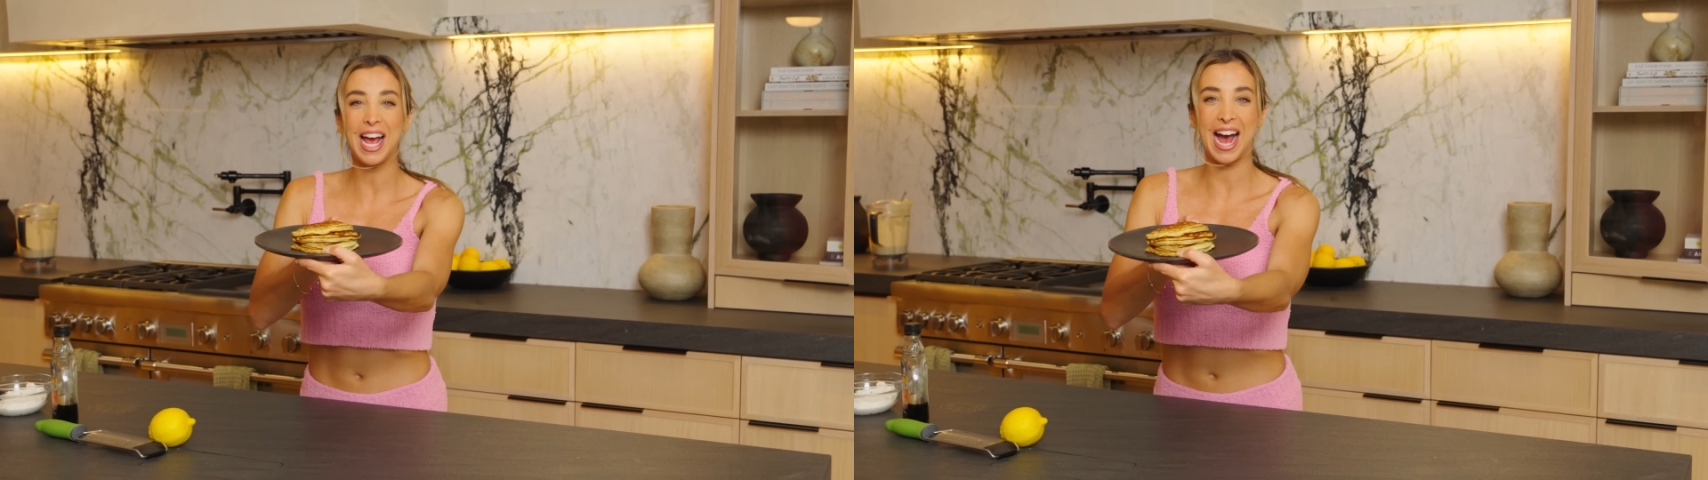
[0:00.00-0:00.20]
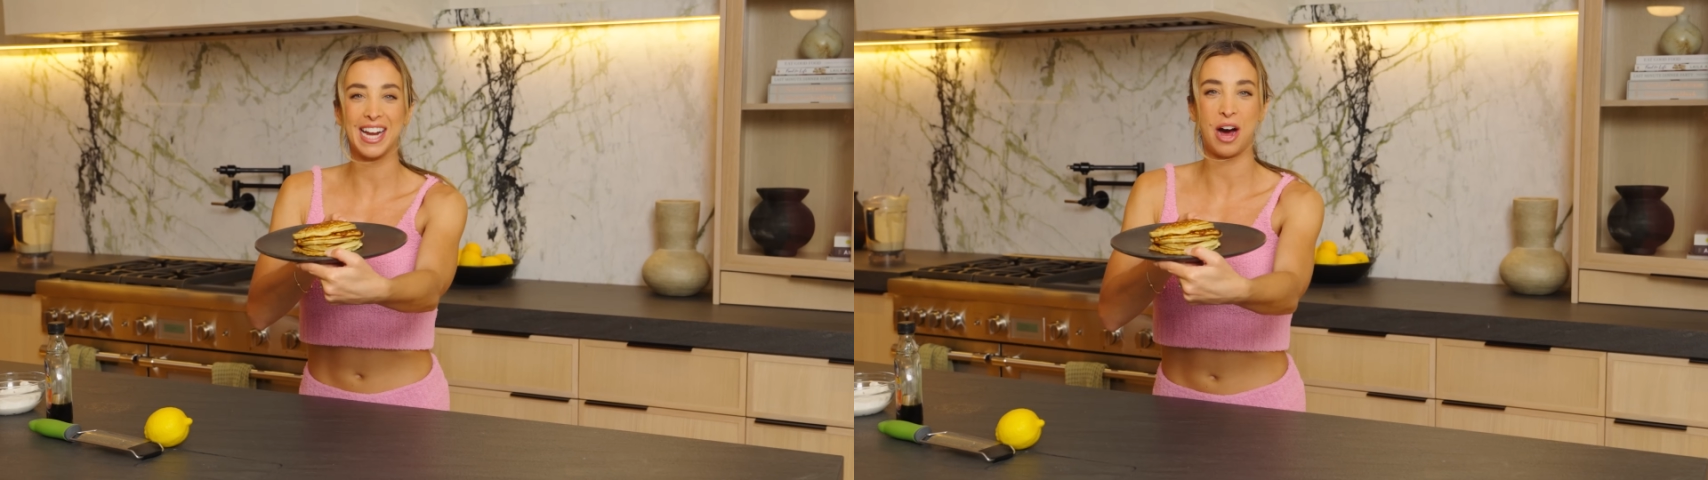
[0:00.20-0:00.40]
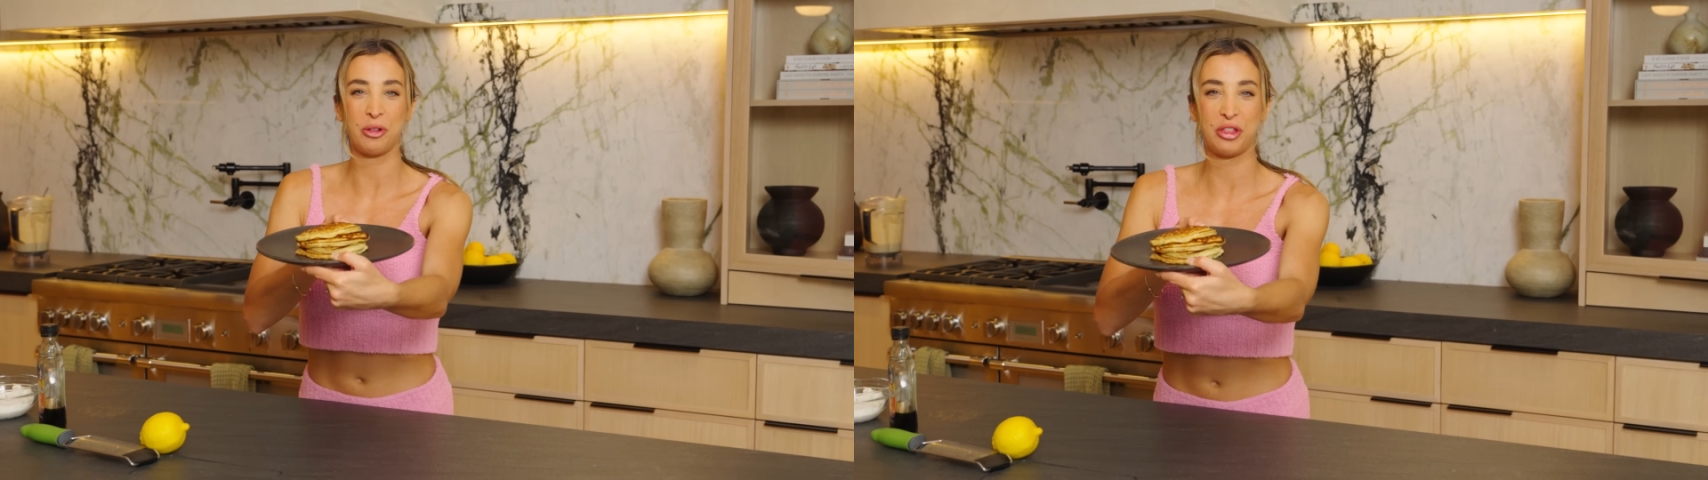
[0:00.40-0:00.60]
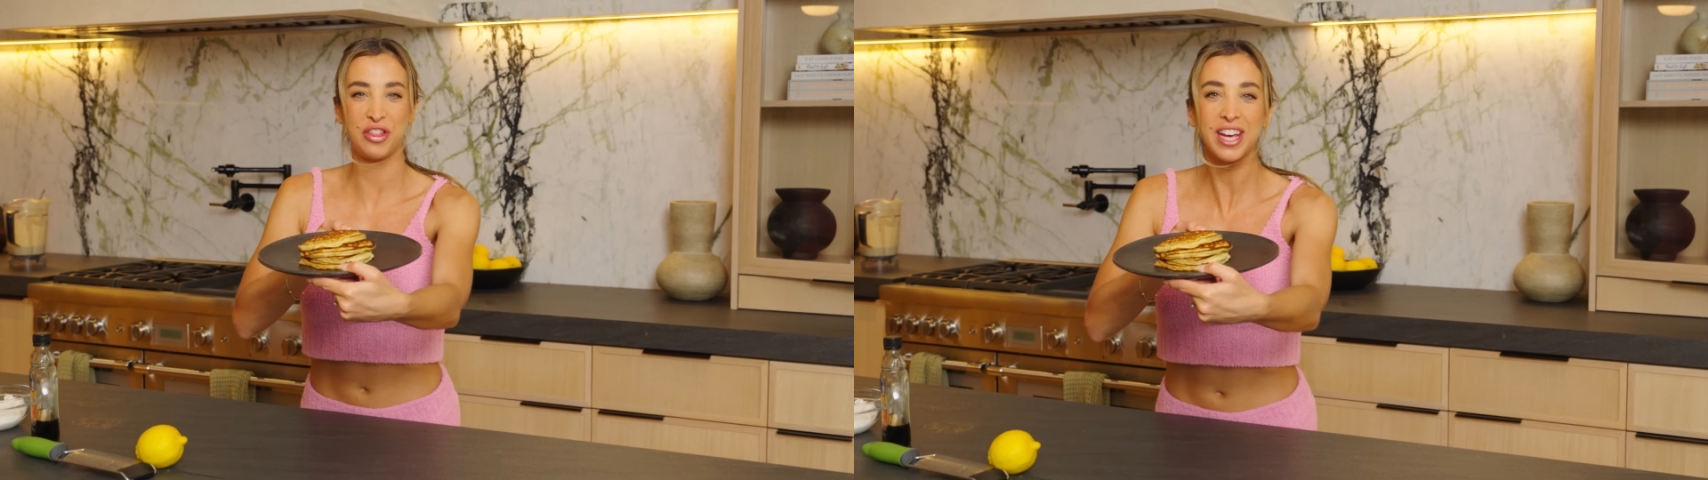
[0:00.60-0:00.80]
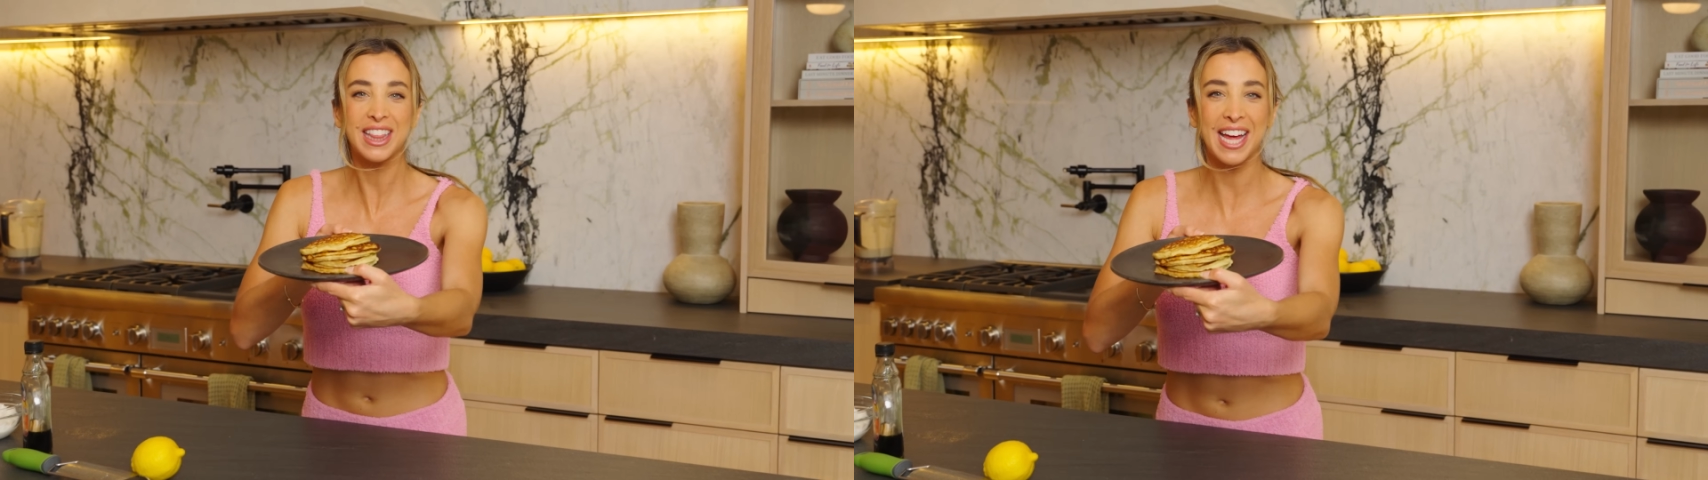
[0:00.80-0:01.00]
at how
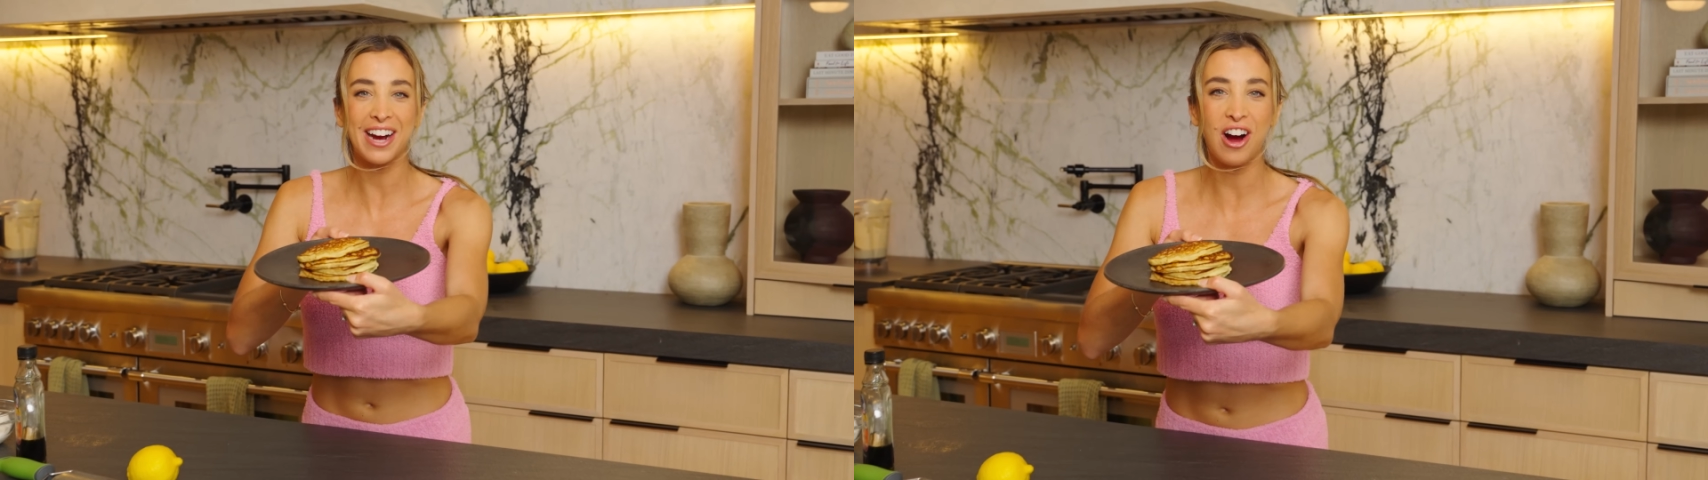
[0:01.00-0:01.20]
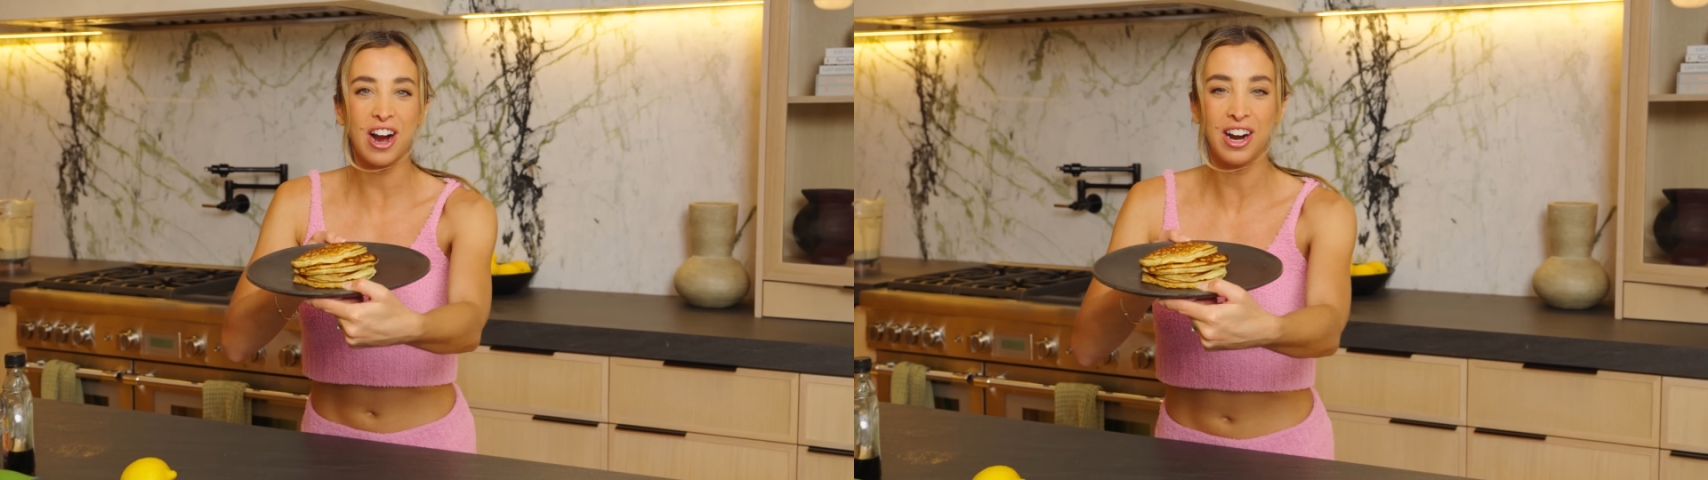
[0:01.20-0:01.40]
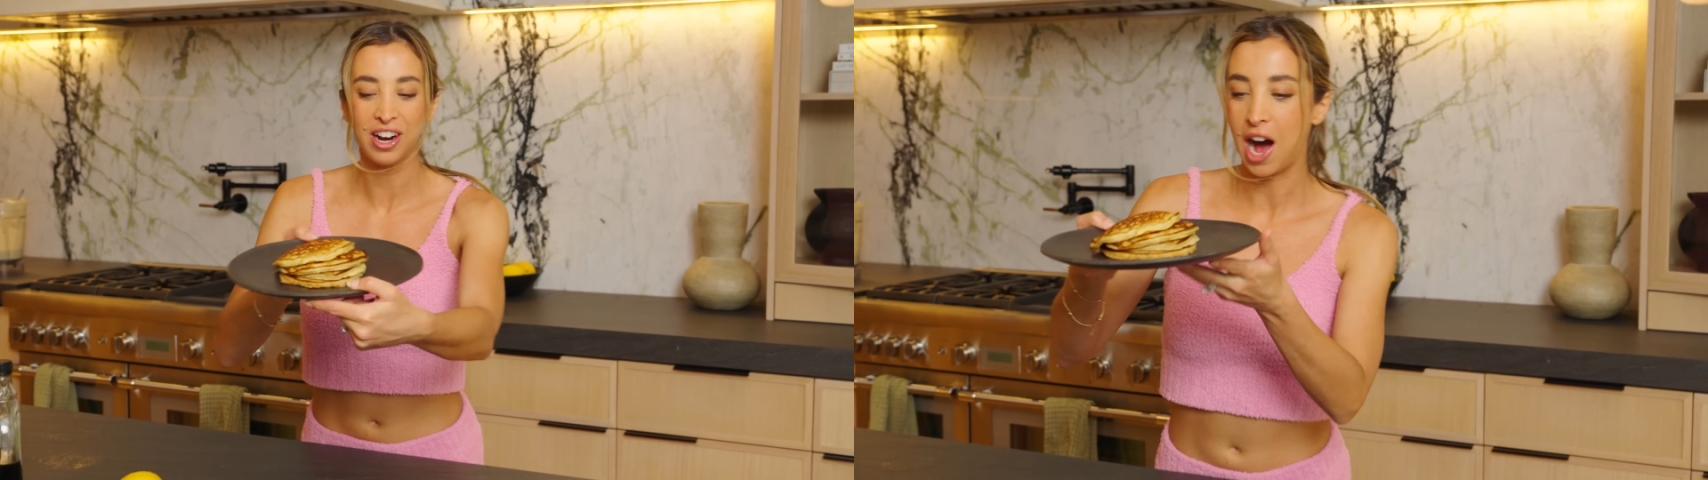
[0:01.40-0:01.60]
thick they are.